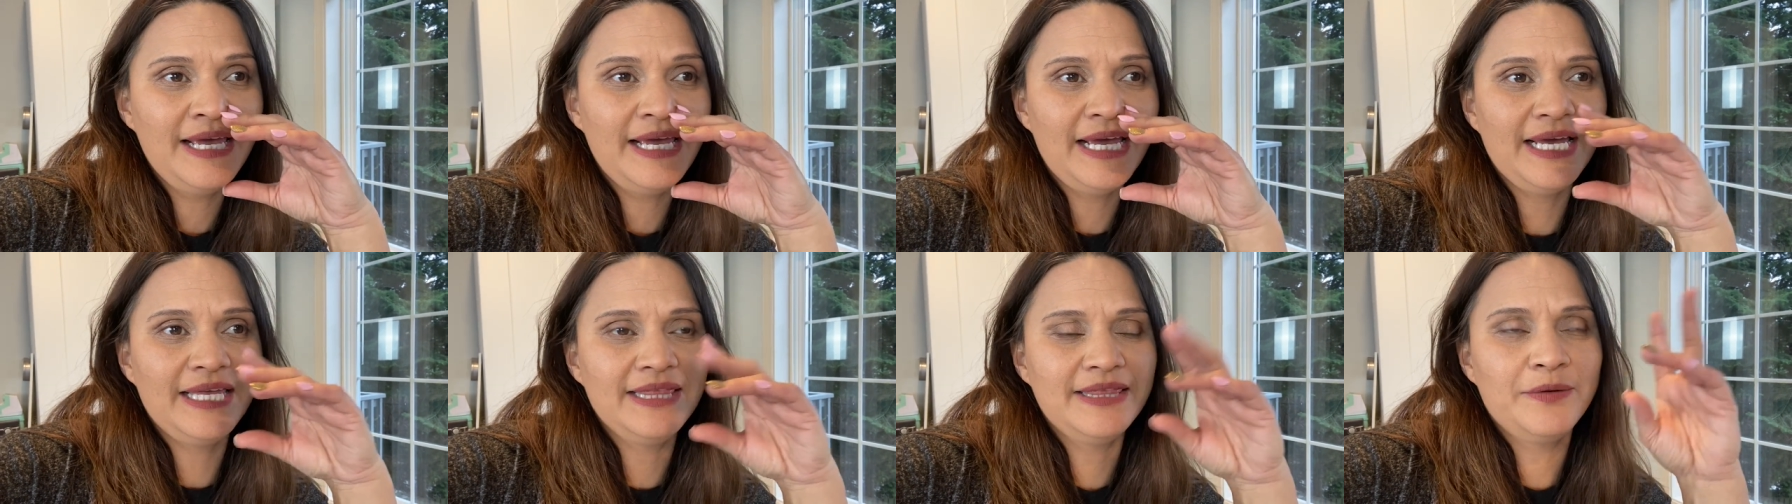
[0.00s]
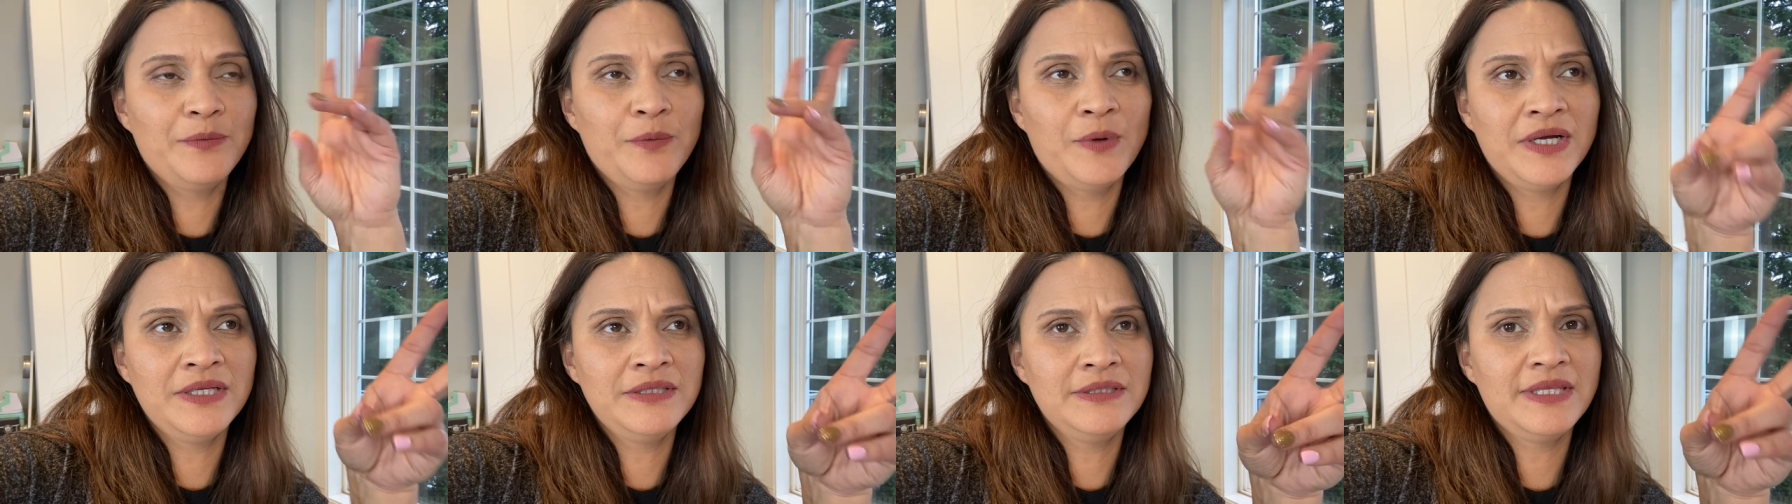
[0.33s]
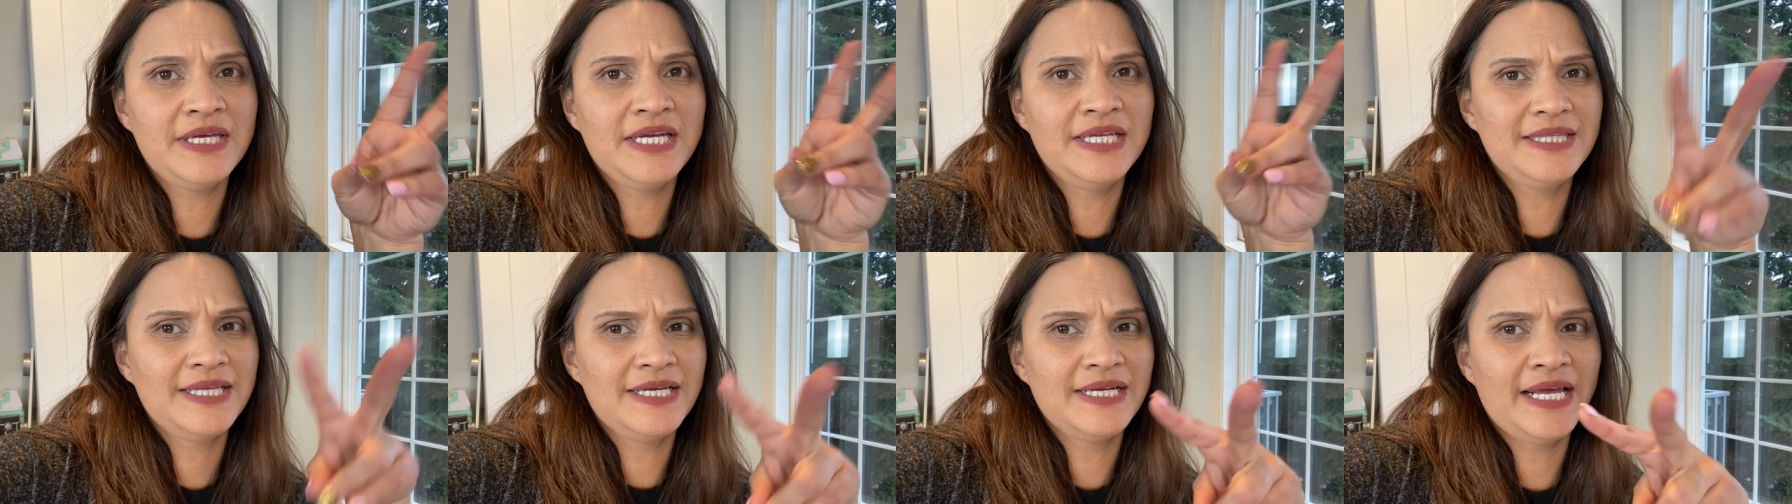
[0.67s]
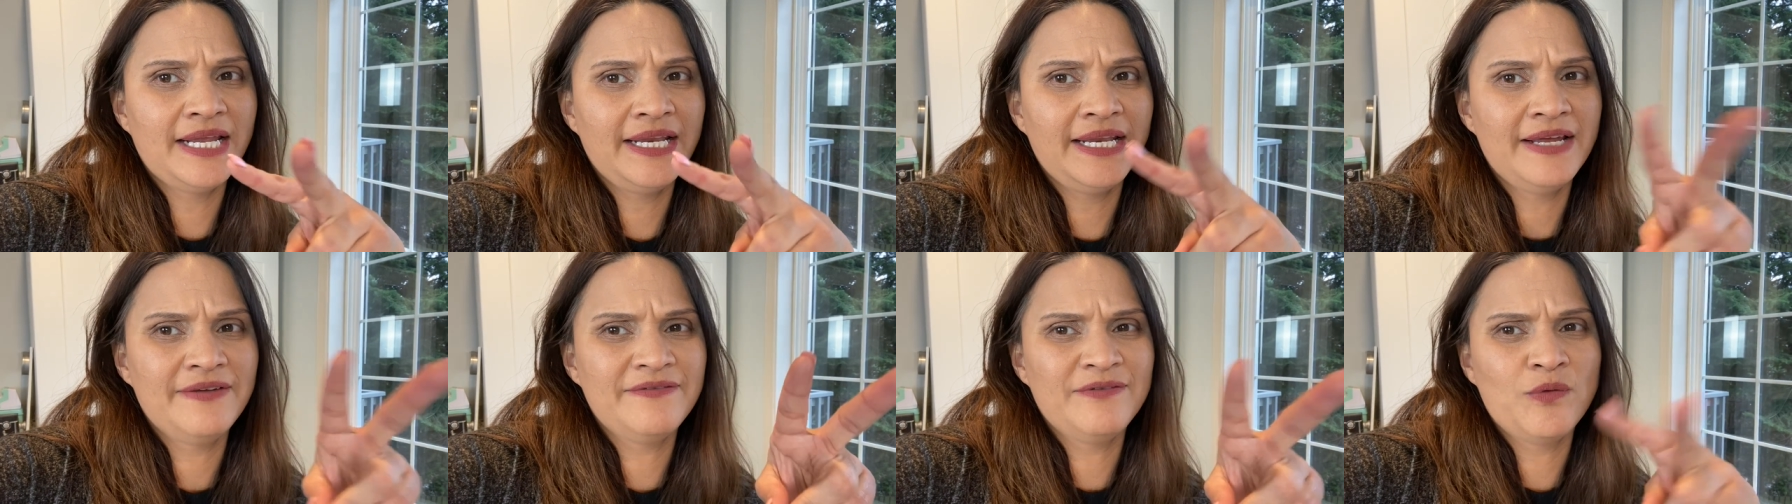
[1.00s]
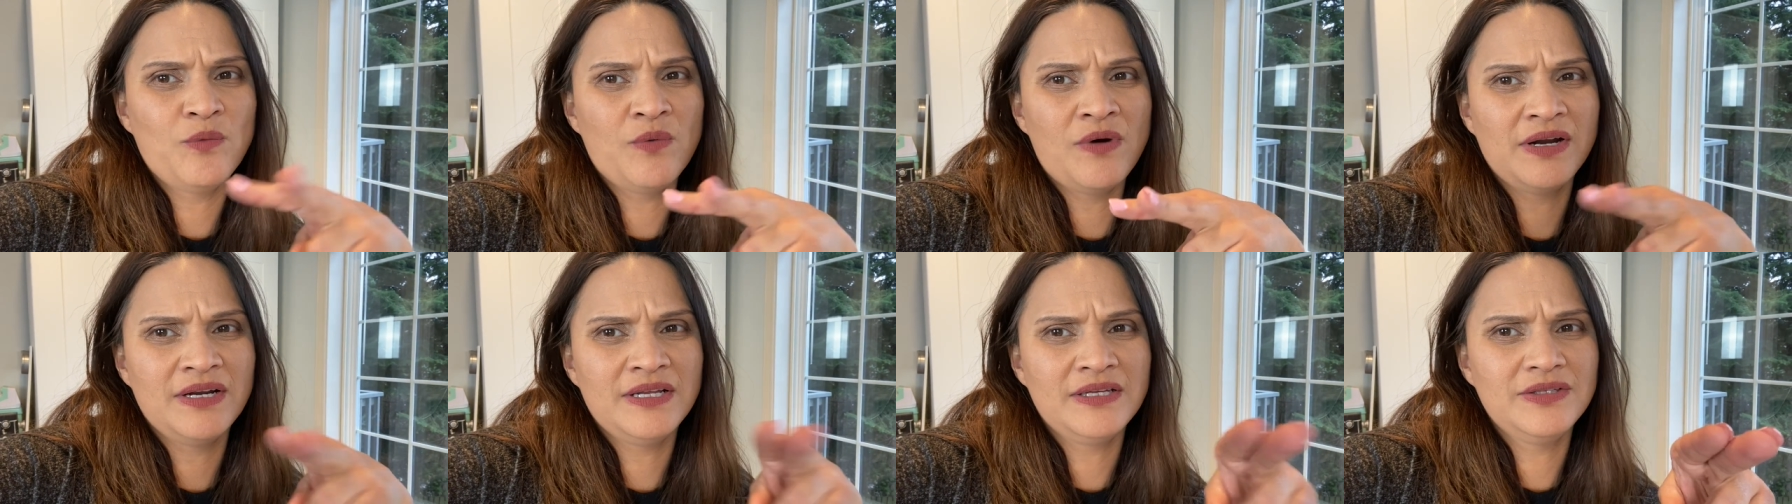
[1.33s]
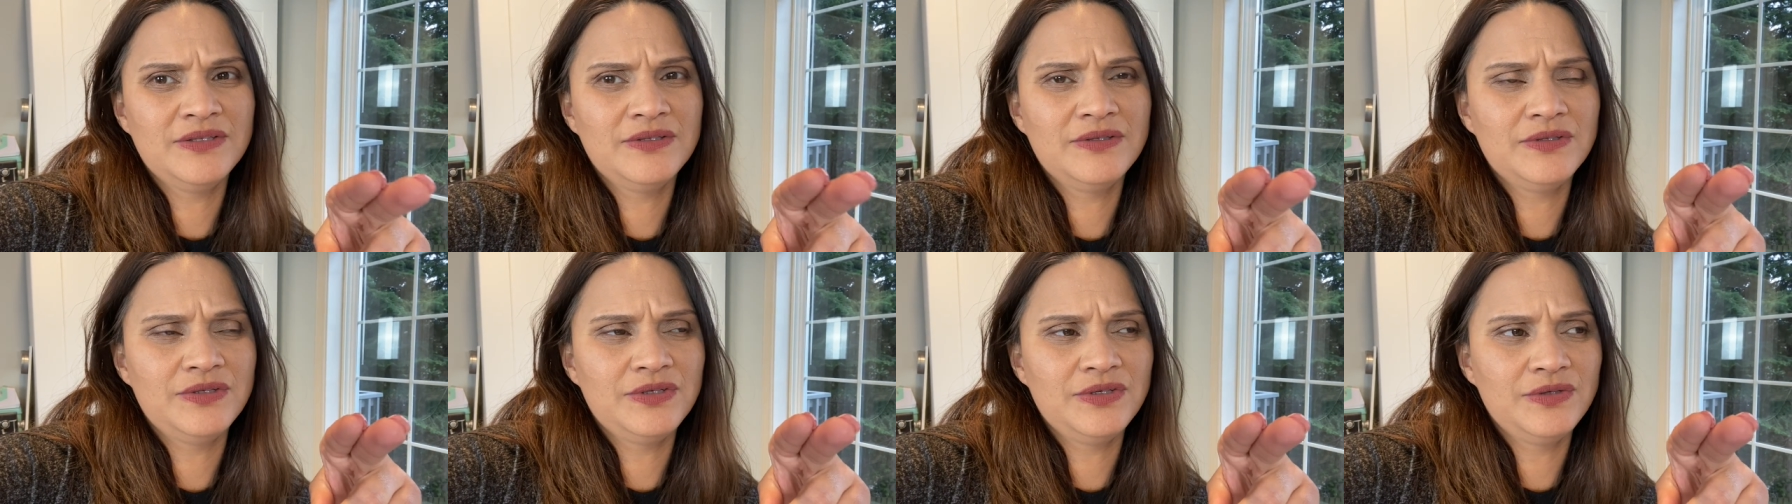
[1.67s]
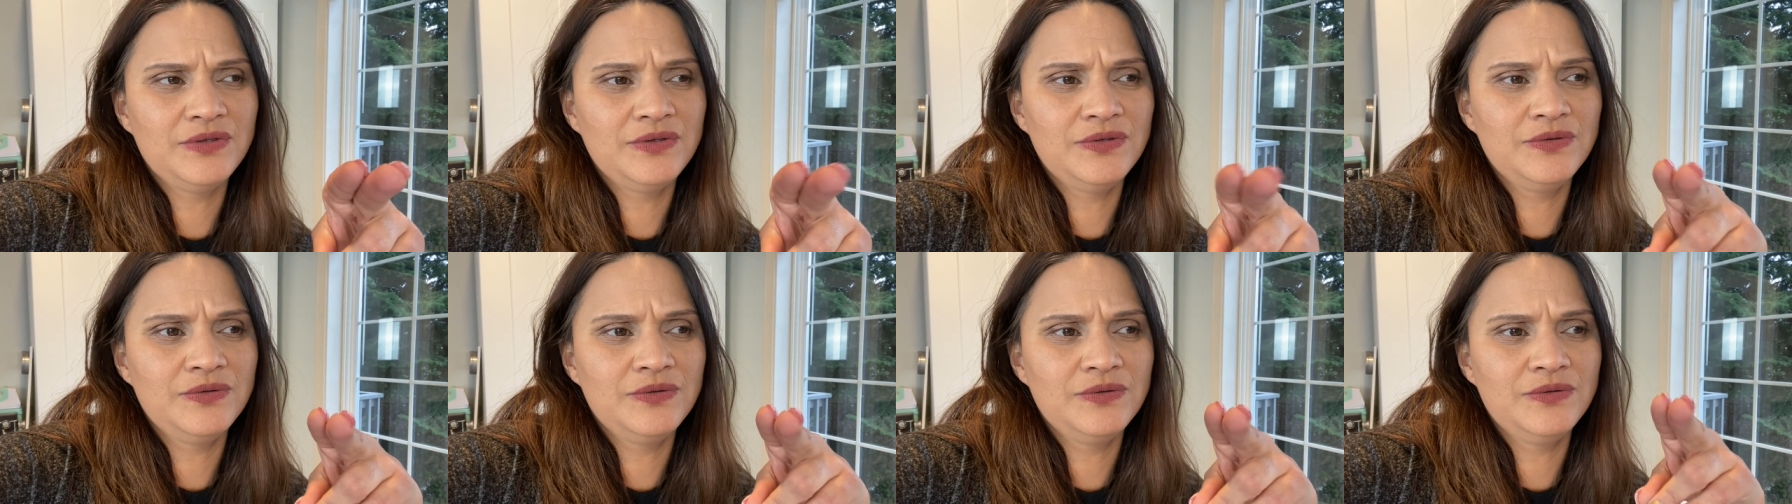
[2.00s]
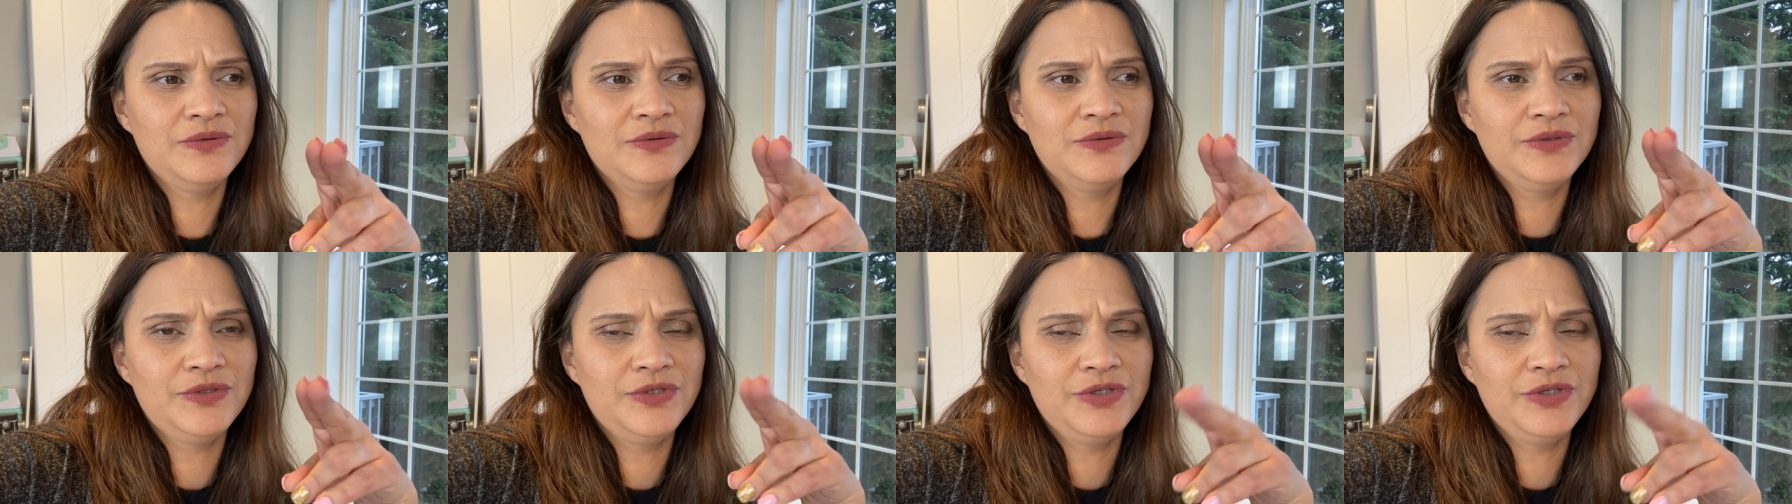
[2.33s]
And the one thing that I never wanted to